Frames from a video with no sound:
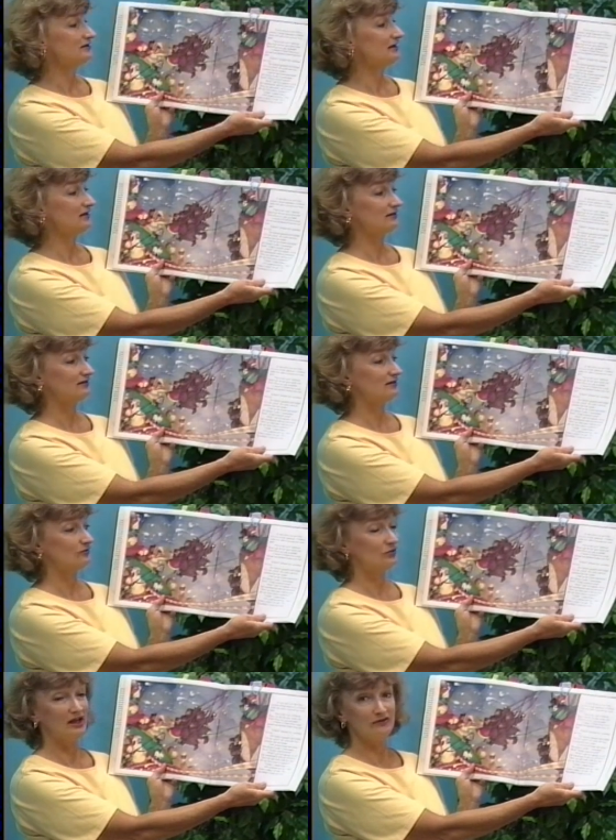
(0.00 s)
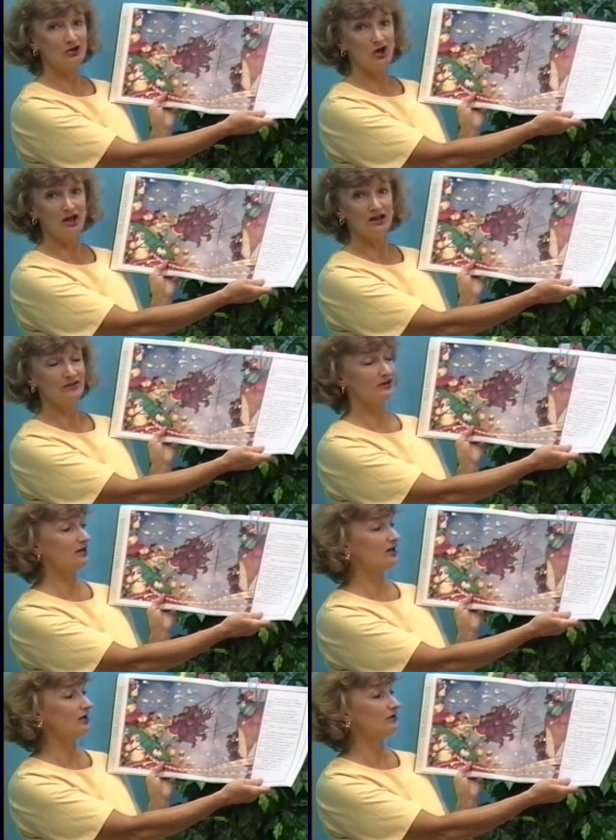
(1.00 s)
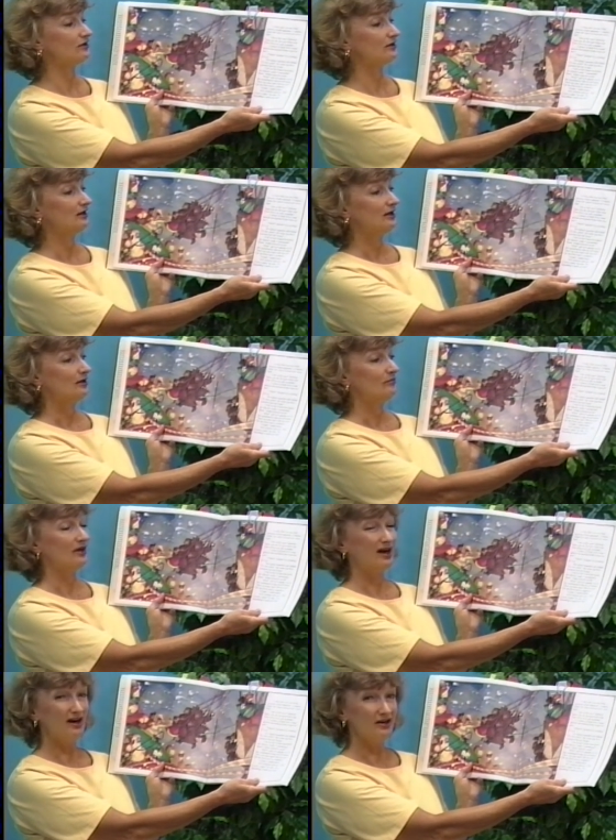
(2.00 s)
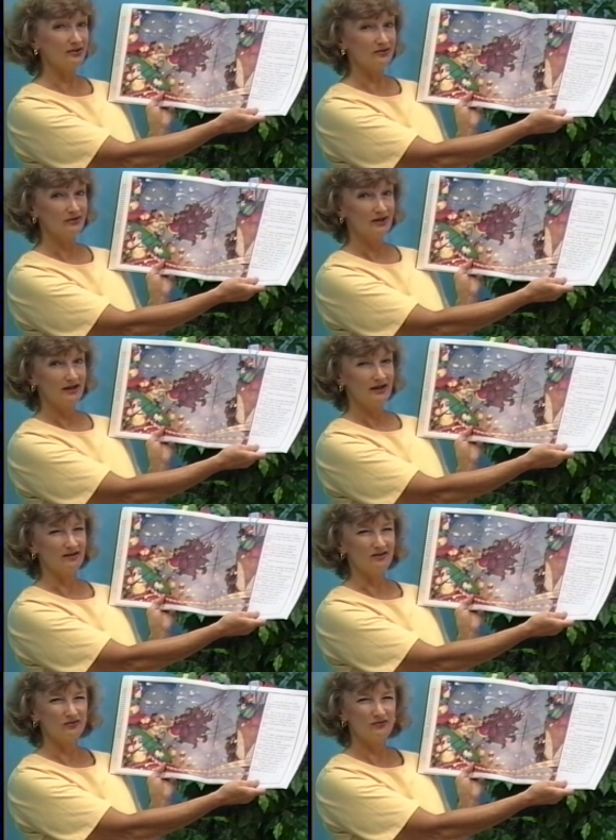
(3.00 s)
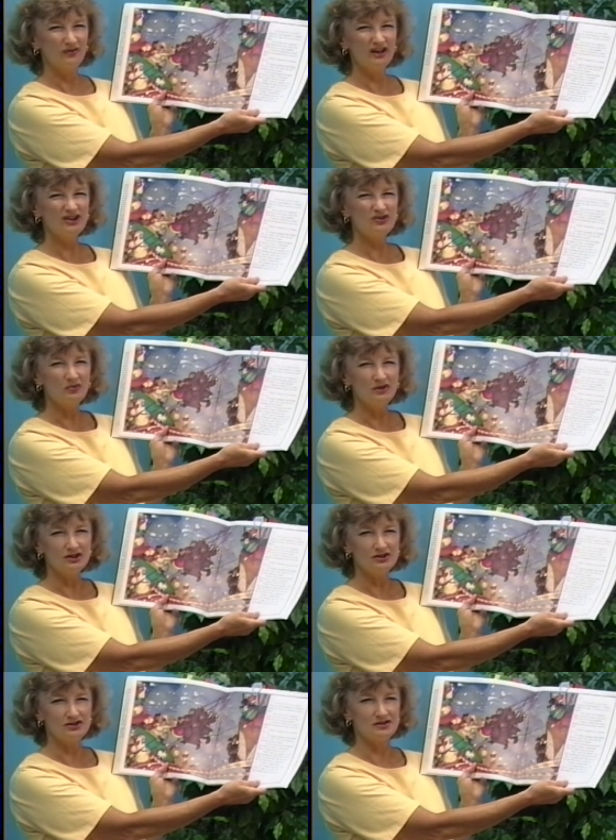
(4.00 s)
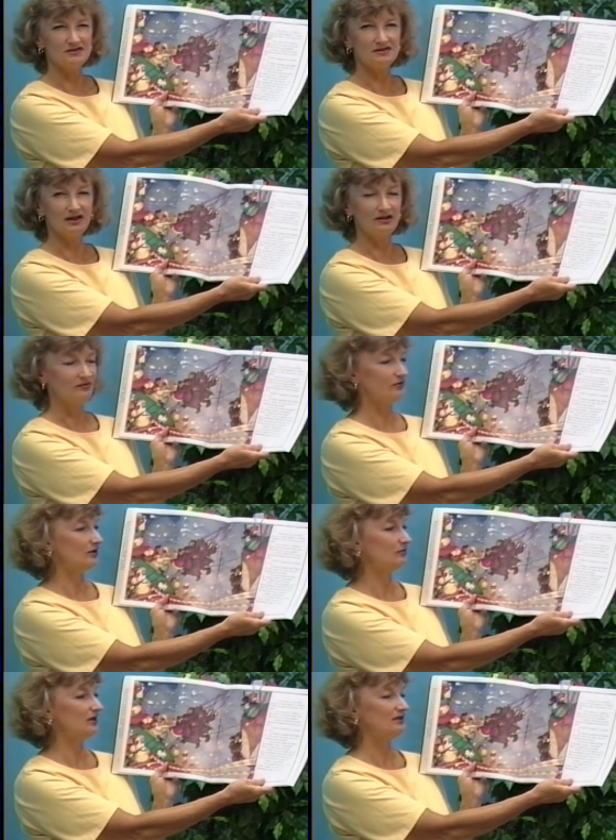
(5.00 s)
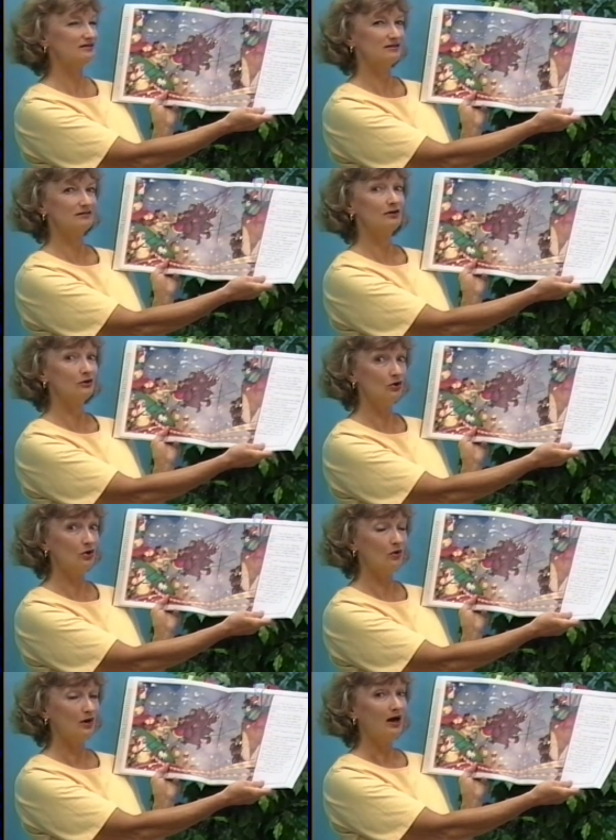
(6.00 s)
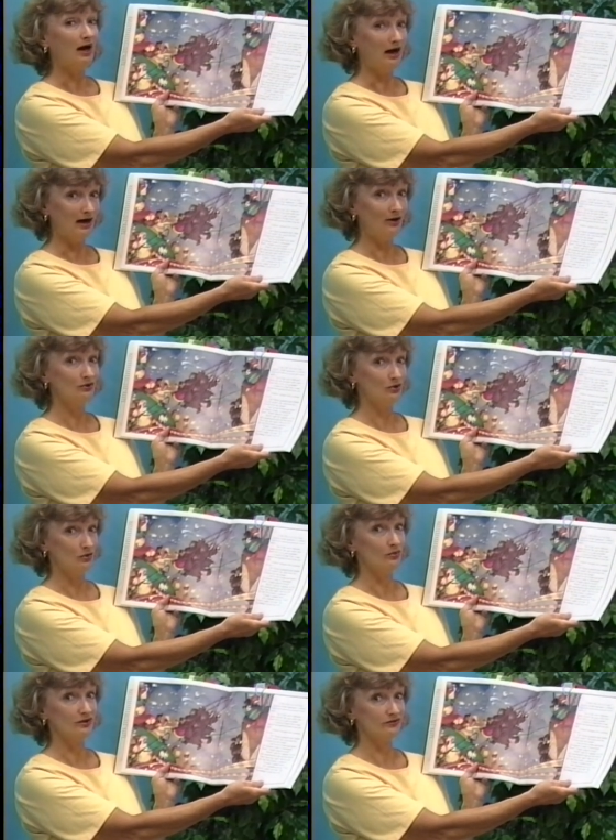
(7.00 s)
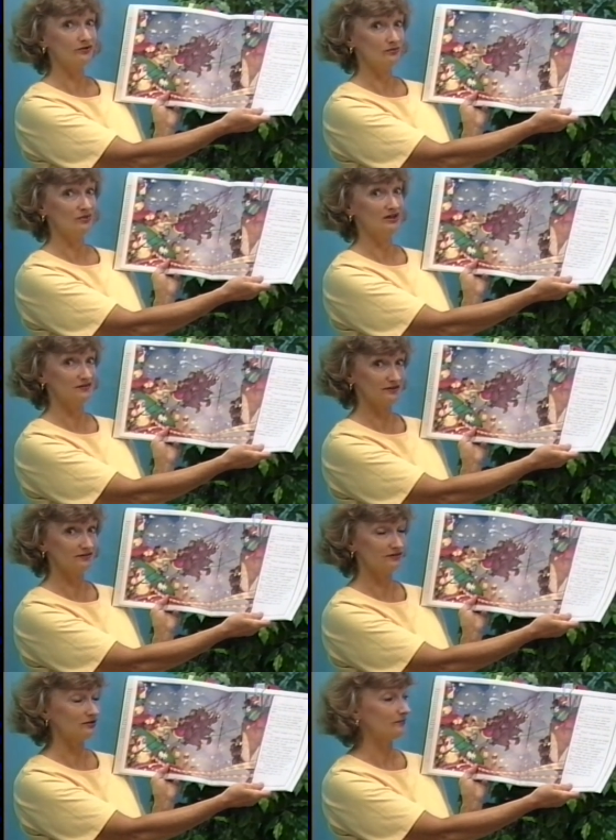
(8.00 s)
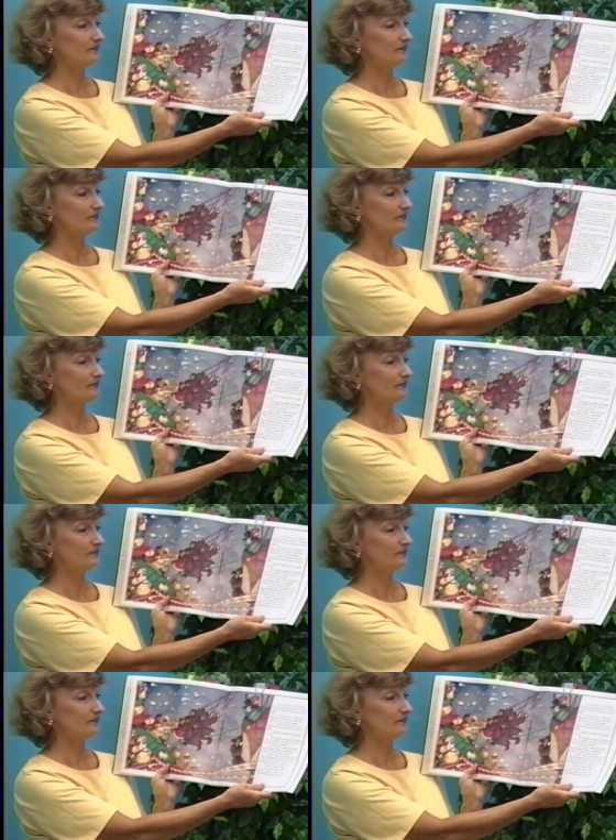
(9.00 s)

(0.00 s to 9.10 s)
Santa says, We'll have to call out the guard. But Art had this funny twinge inside of him, and he says, No, I'll go rescue my sister.